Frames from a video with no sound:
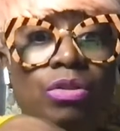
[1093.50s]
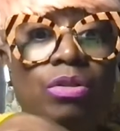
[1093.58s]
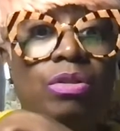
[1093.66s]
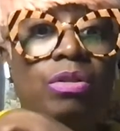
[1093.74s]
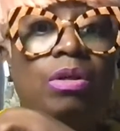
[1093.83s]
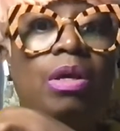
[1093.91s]

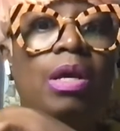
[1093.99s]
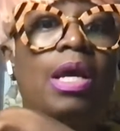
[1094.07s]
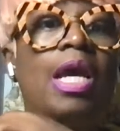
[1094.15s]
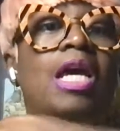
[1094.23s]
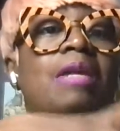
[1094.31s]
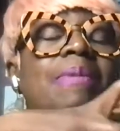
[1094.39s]
first.
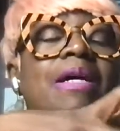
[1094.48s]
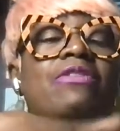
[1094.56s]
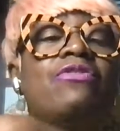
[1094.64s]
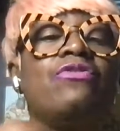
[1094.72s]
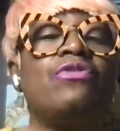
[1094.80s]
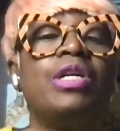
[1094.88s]

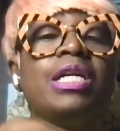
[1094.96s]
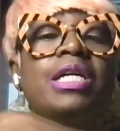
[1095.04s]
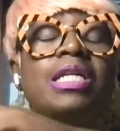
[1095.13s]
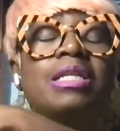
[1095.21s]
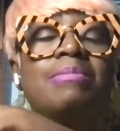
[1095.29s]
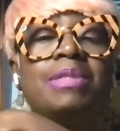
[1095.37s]
And by
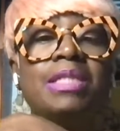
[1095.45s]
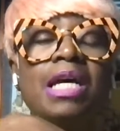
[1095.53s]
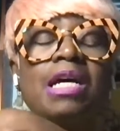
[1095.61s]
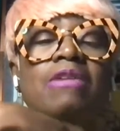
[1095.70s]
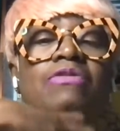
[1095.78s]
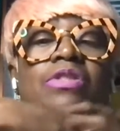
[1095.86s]
freeing
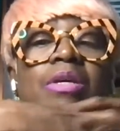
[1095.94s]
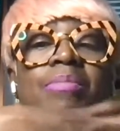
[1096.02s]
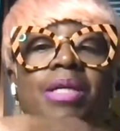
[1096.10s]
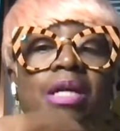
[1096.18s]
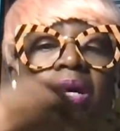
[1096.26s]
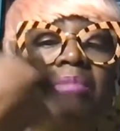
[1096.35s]

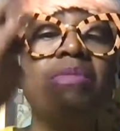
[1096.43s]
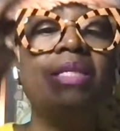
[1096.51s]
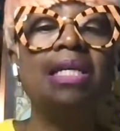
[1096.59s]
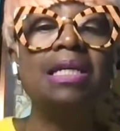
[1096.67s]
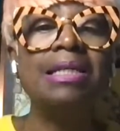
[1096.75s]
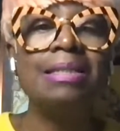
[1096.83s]
themselves, they
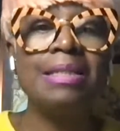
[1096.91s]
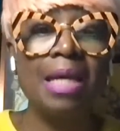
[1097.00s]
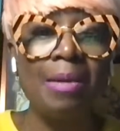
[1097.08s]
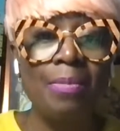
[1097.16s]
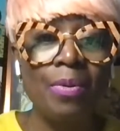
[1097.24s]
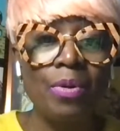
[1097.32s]
become
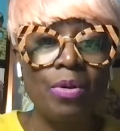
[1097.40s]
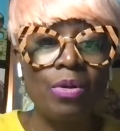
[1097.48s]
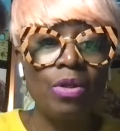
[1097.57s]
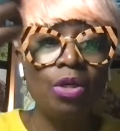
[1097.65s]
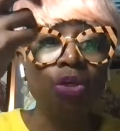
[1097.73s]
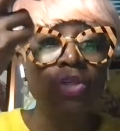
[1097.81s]
the
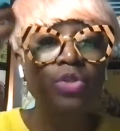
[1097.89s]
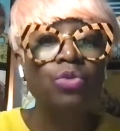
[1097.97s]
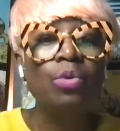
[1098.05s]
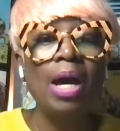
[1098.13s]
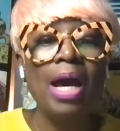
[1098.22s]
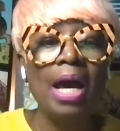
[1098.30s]
example
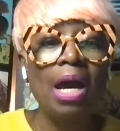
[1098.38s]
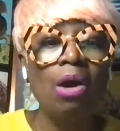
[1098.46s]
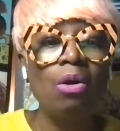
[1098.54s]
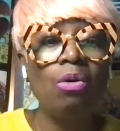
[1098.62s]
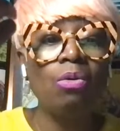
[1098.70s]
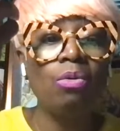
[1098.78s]
to
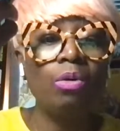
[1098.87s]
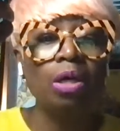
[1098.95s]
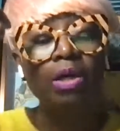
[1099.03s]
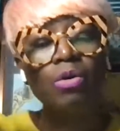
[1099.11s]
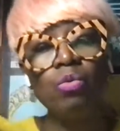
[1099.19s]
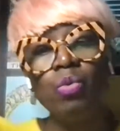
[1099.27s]

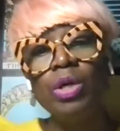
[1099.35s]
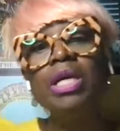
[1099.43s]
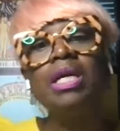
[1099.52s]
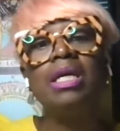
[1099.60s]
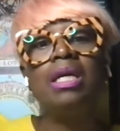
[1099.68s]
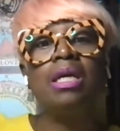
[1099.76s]
how
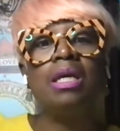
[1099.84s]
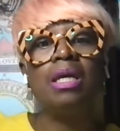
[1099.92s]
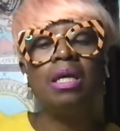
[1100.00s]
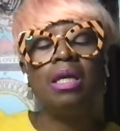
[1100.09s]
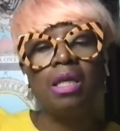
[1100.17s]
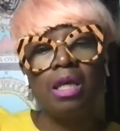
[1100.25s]

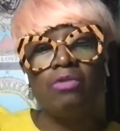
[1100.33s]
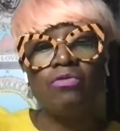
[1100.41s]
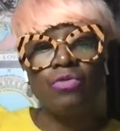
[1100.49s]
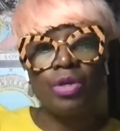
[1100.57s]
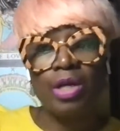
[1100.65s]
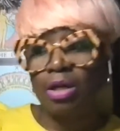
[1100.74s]
we
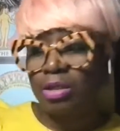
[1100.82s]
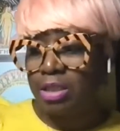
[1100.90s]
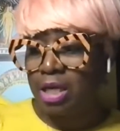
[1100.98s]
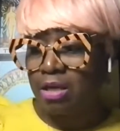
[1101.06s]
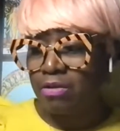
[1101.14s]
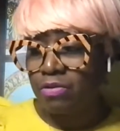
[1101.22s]
can
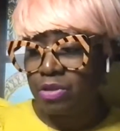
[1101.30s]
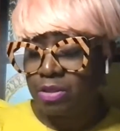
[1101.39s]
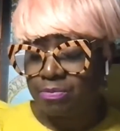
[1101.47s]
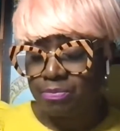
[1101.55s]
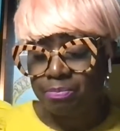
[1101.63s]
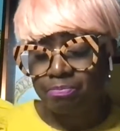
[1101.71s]
free
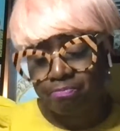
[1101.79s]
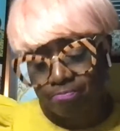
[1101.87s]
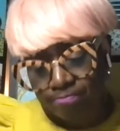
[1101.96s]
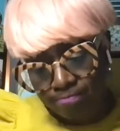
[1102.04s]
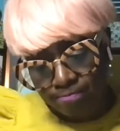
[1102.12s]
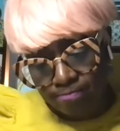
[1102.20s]
ourselves.